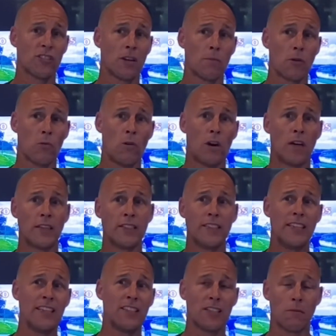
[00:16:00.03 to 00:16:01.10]
number 1,
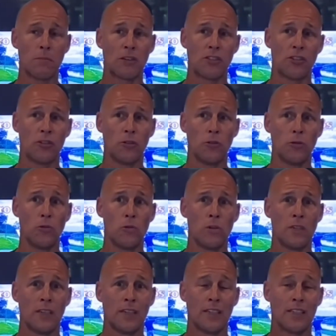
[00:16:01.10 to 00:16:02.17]
Yeet number 2.
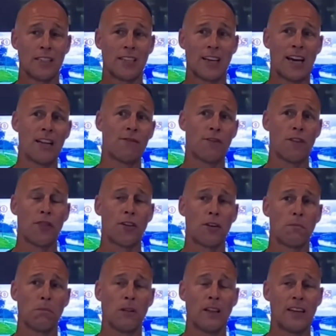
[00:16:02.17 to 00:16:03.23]
Tied for
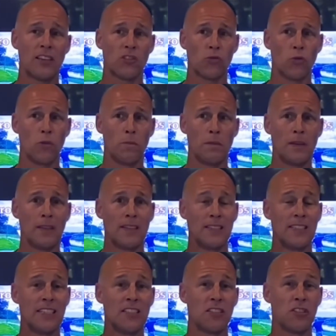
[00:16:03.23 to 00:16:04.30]
3rd place would be the
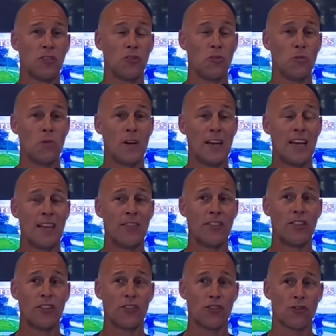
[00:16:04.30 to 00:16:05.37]
D2 and the
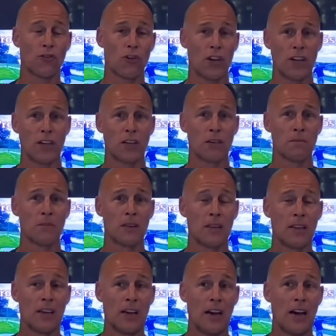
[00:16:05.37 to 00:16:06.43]
Destroyer.
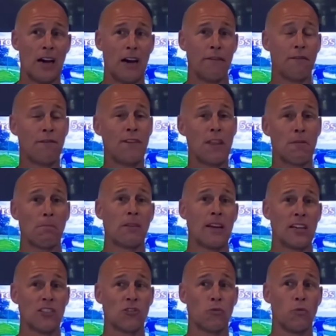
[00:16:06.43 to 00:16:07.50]
5th
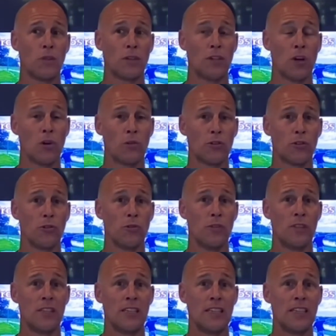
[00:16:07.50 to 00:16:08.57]
place would go to
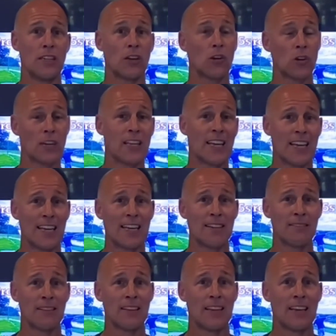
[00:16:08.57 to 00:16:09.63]
the
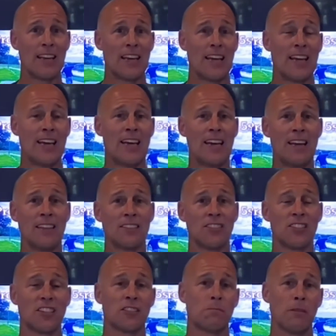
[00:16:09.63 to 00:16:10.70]
Hurricane, and
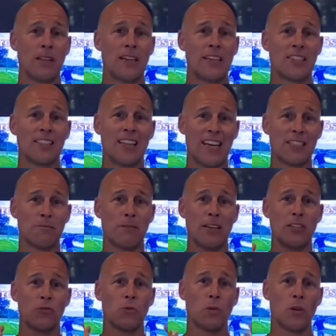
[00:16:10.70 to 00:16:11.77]
6th place, last
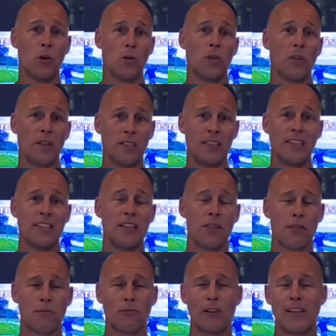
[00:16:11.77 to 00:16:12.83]
place, would go to the
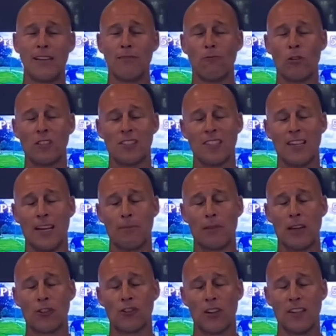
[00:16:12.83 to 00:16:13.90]
DD3. Once again, I'm
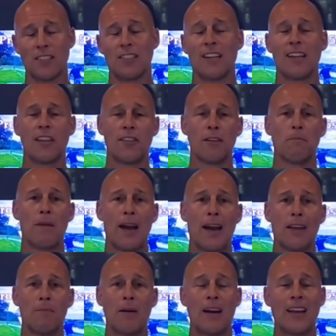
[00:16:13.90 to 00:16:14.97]
not trying to say anything
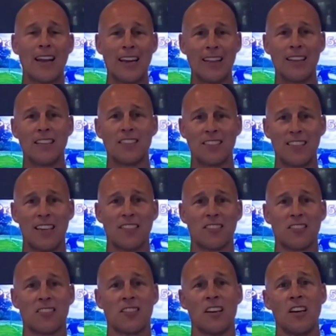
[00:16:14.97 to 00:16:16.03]
bad about any of these
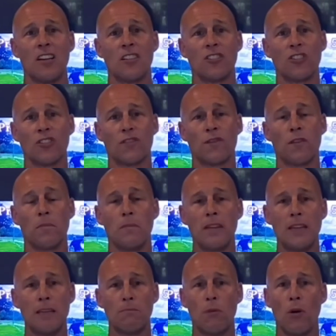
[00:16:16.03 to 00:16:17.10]
discs. Just for
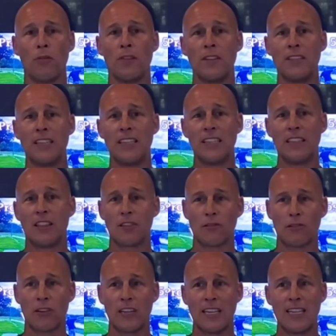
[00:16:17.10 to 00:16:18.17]
me, both the
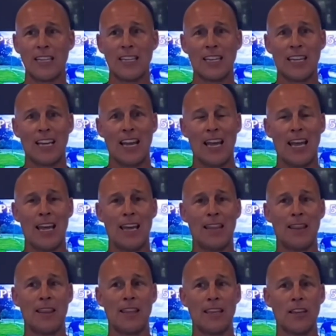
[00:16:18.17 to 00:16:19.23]
DD3
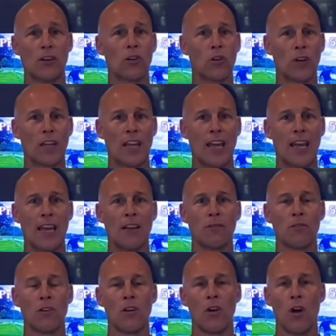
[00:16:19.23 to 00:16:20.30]
and the Hurricane
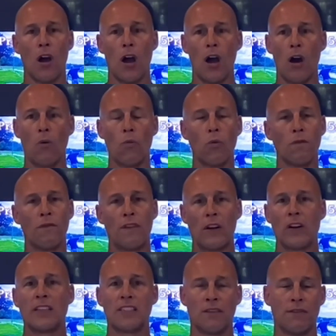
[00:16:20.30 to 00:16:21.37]
were
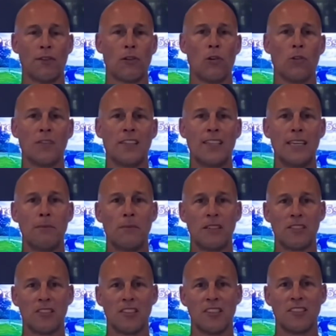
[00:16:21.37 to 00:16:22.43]
very difficult to keep
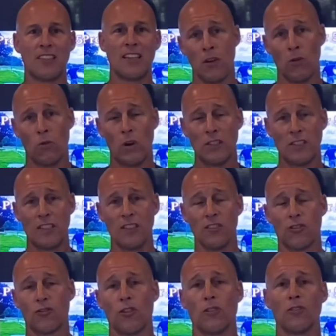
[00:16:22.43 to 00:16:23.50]
consistent, whereas I didn't
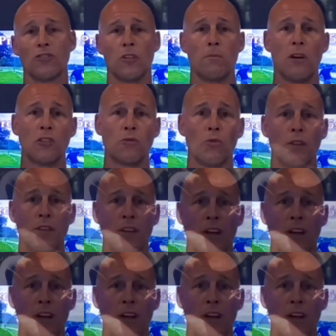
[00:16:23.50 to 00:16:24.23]
struggle so much with the